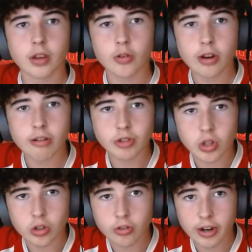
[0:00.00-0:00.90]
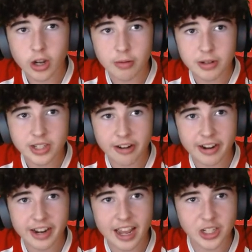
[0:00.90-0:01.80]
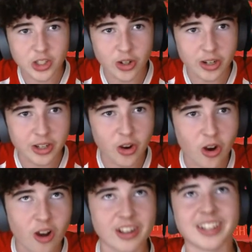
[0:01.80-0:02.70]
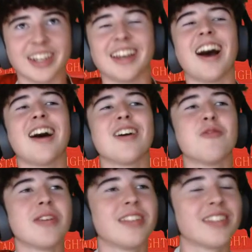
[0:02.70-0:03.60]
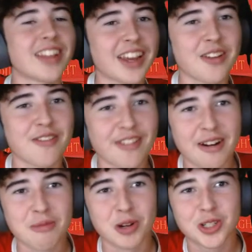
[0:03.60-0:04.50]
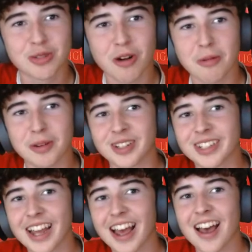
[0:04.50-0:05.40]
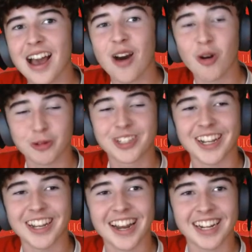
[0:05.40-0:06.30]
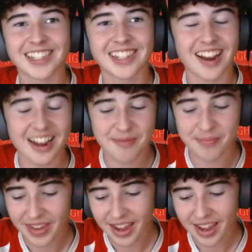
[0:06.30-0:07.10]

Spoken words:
Great result, great commentary. Enjoy your holiday. I will. Thank you very much, Robert. I hope to see you next time.